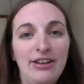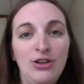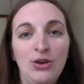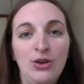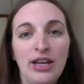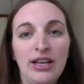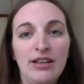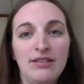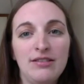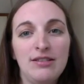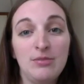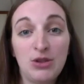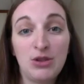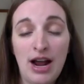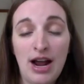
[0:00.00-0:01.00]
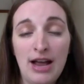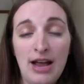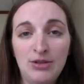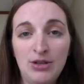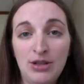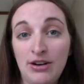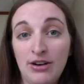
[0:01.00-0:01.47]
You can
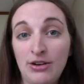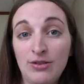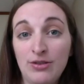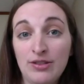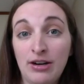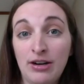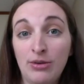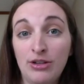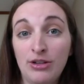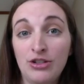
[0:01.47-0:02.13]
subscribe to their newsletter,